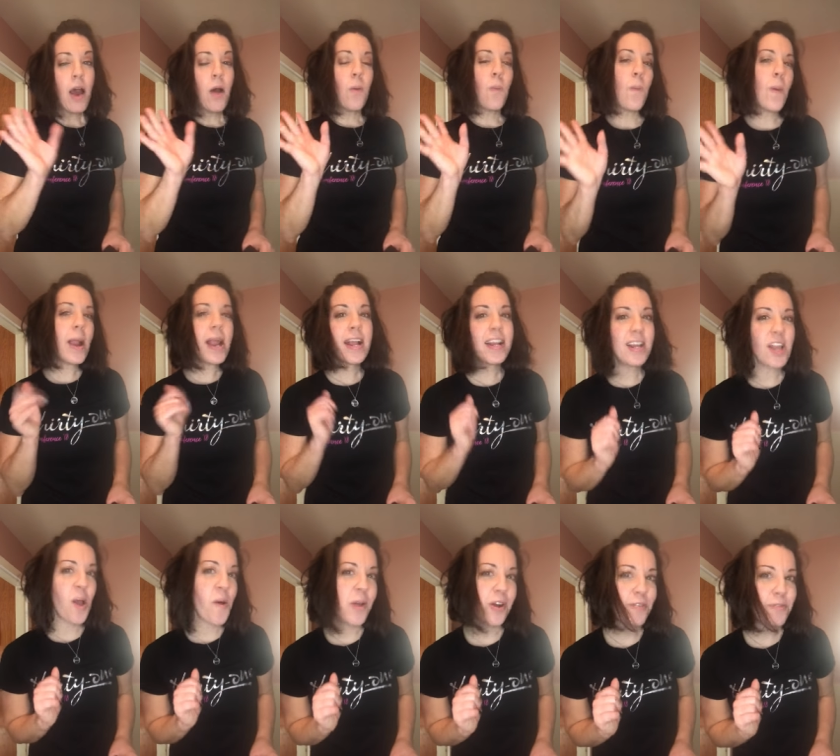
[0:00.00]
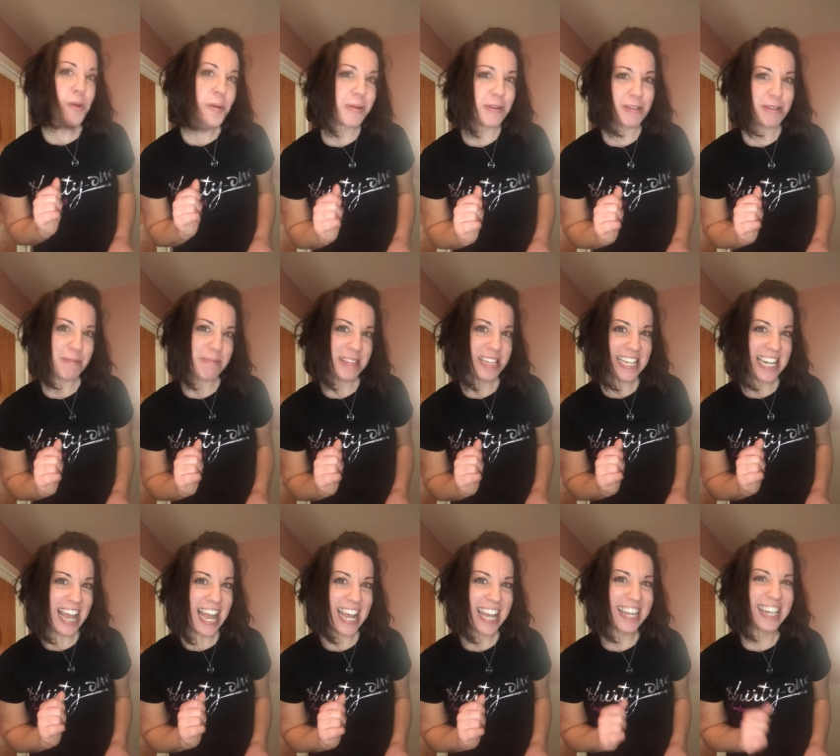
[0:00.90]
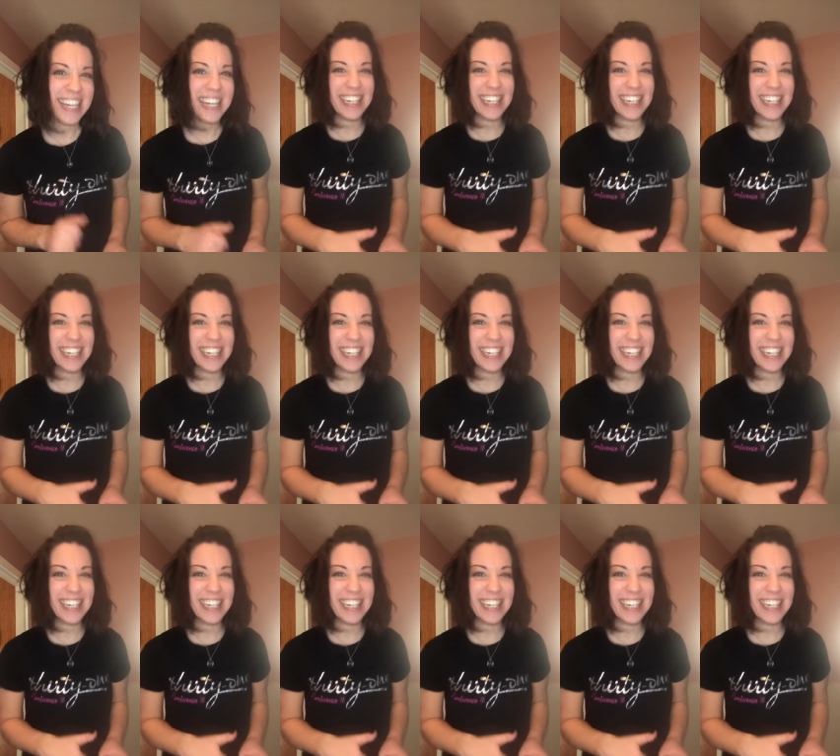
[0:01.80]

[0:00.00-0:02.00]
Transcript: We're gonna go on a road trip today.